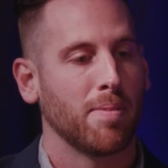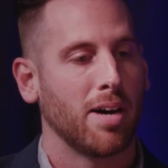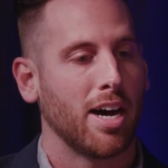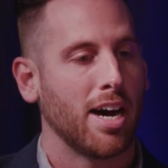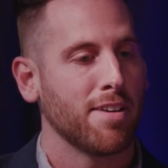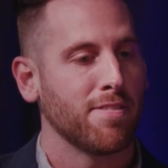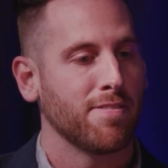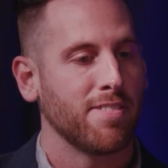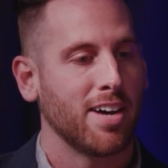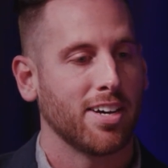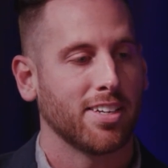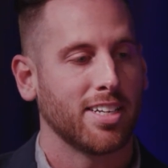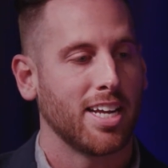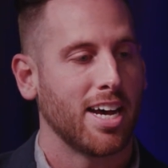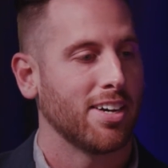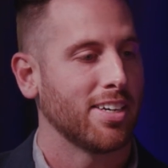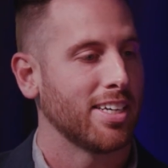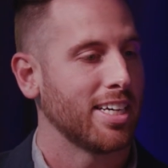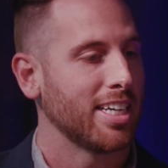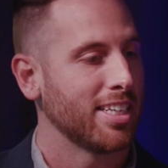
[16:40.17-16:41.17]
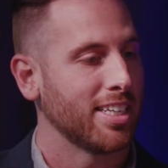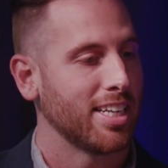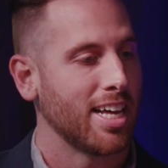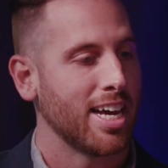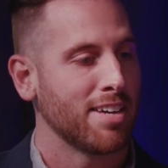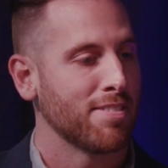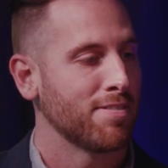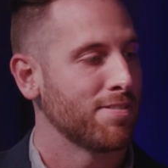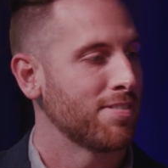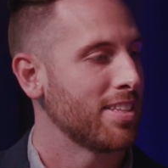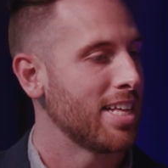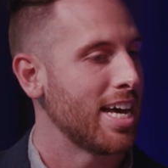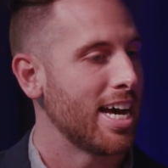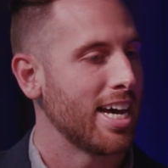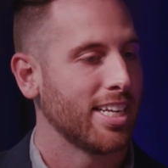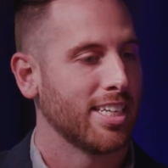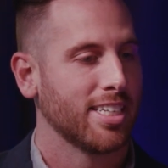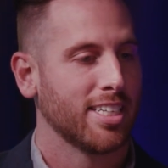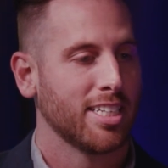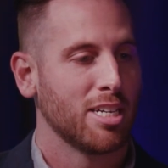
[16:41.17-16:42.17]
I found out in life
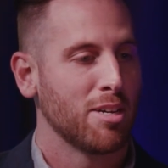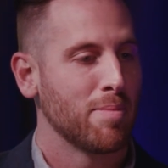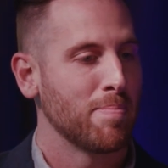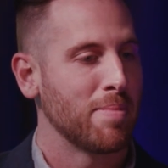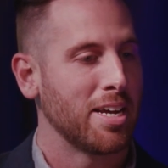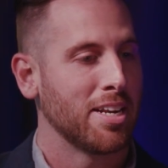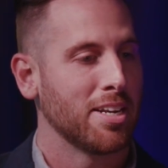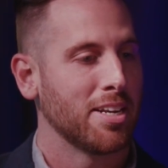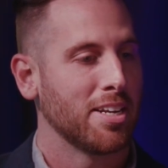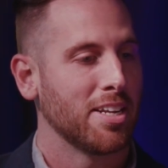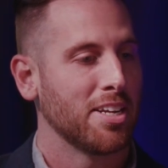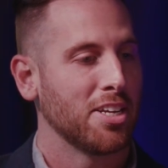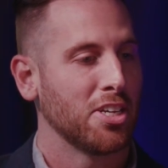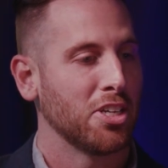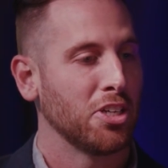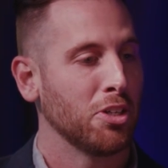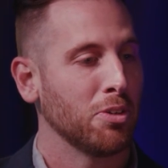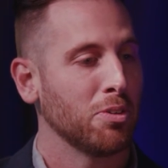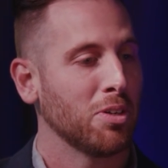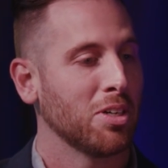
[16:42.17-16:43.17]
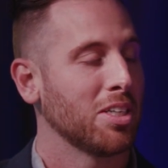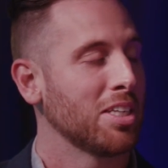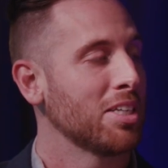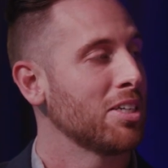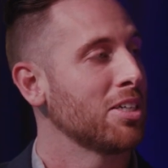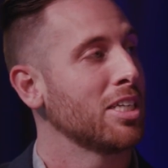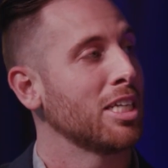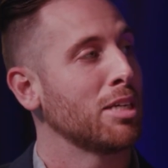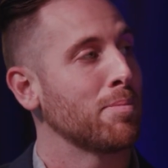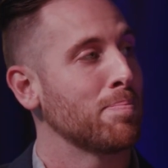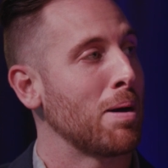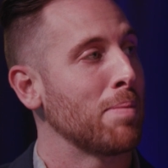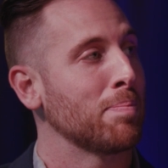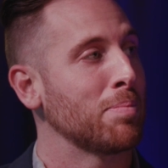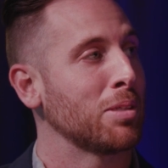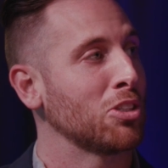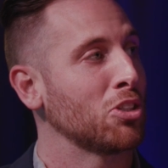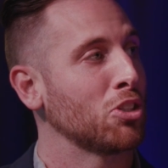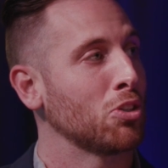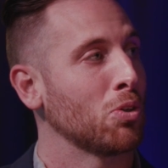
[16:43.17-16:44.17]
that, man, you are literally
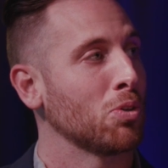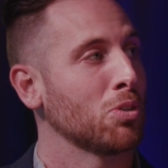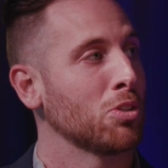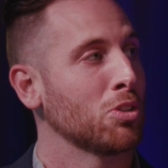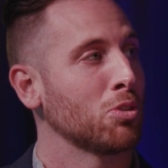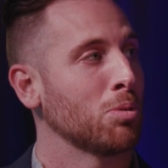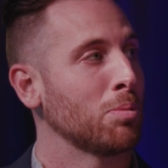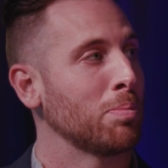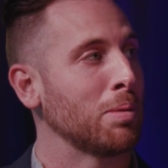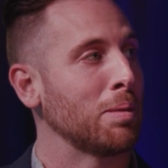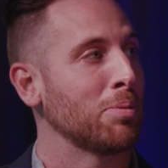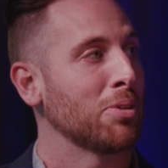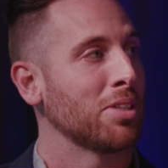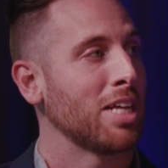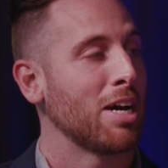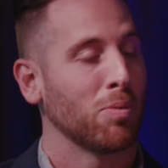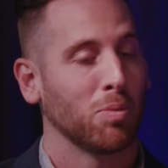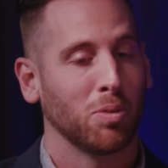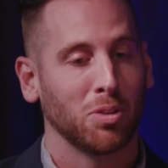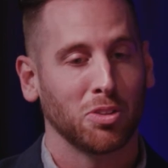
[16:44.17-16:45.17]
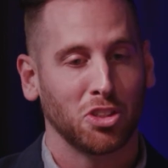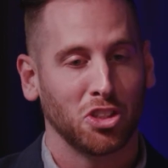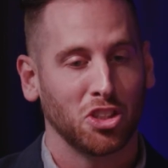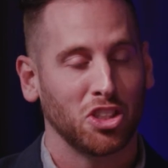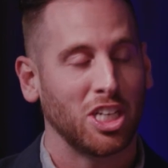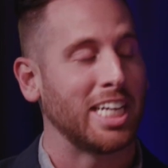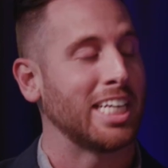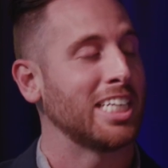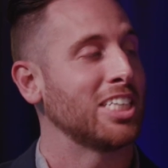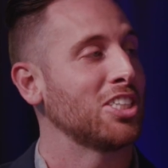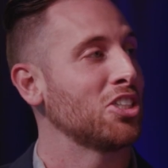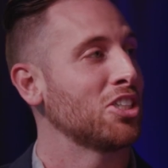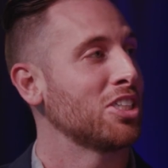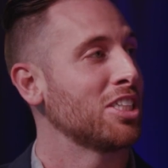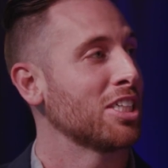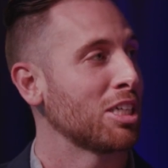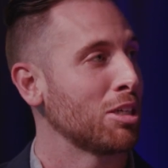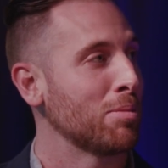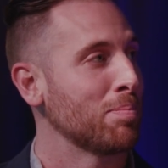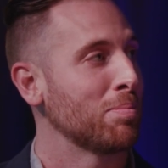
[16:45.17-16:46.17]
bumping shoulders with people that will change
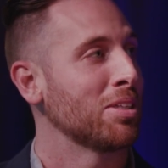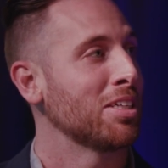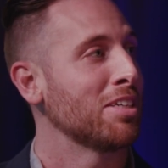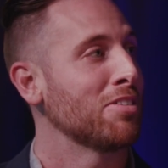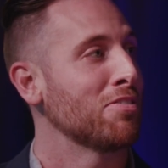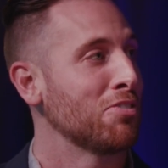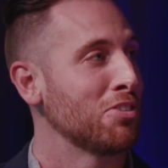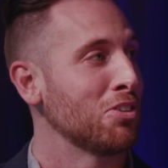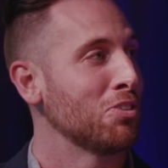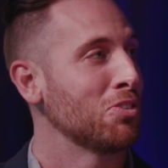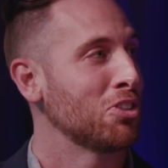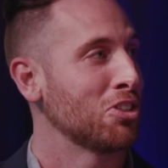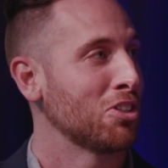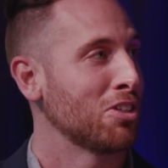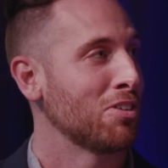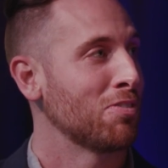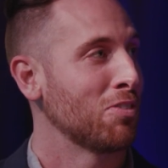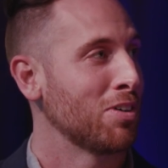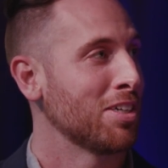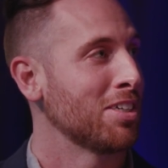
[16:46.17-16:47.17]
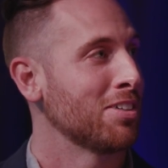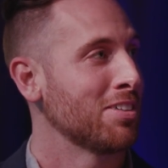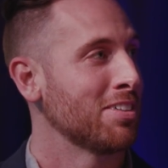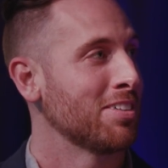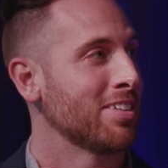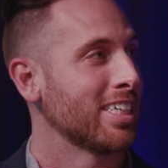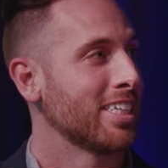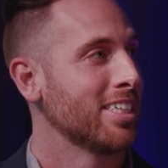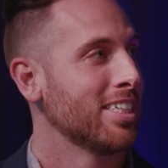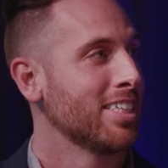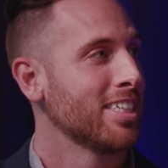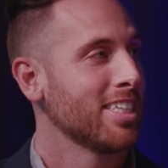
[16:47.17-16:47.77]
the complete future of what you're doing.